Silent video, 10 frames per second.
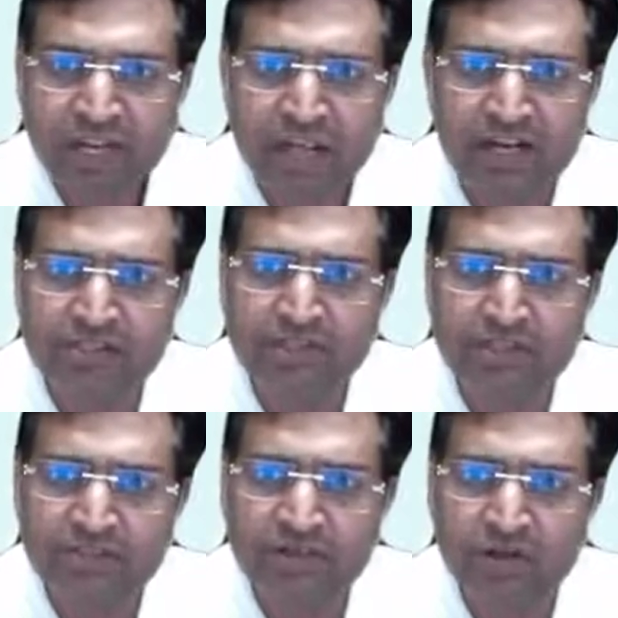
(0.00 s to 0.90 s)
It is
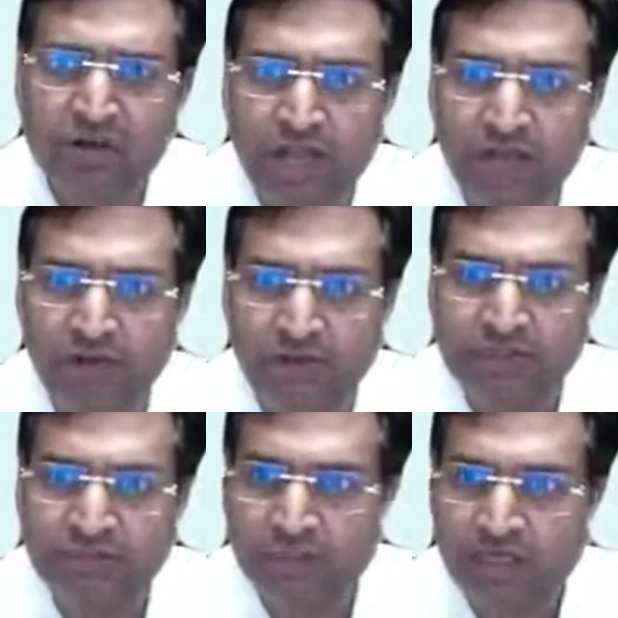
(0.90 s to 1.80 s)
based on Head
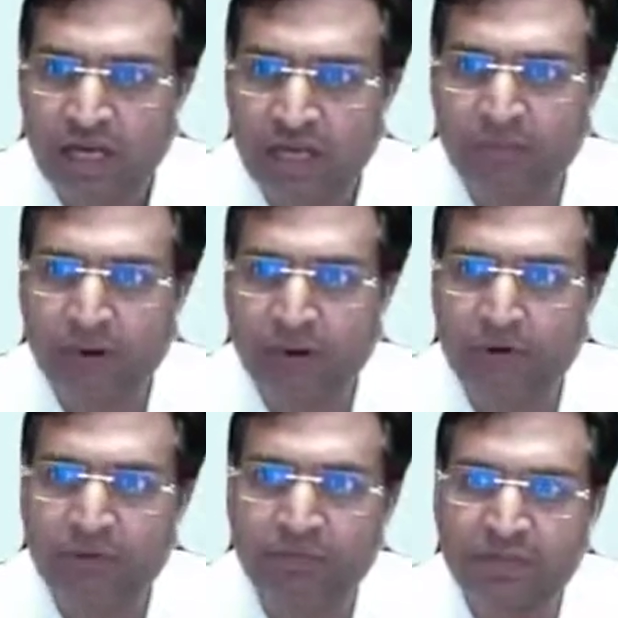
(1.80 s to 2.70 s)
Office, her
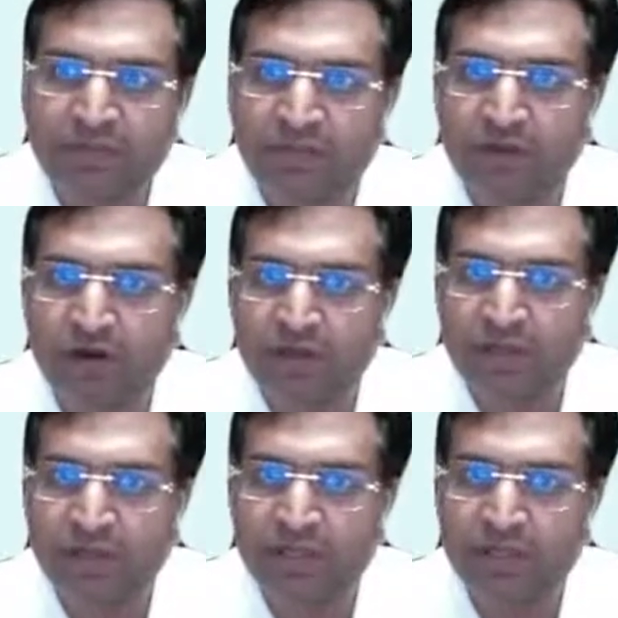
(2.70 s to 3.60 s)
popular monthly
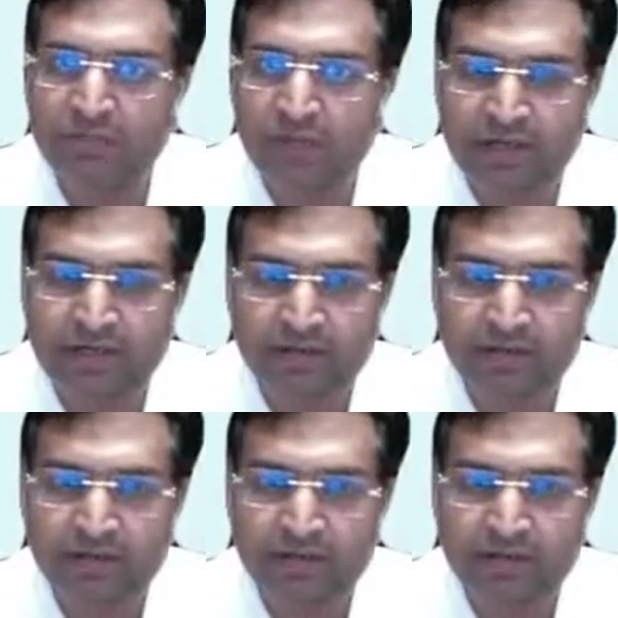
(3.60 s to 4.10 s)
column in the Mint,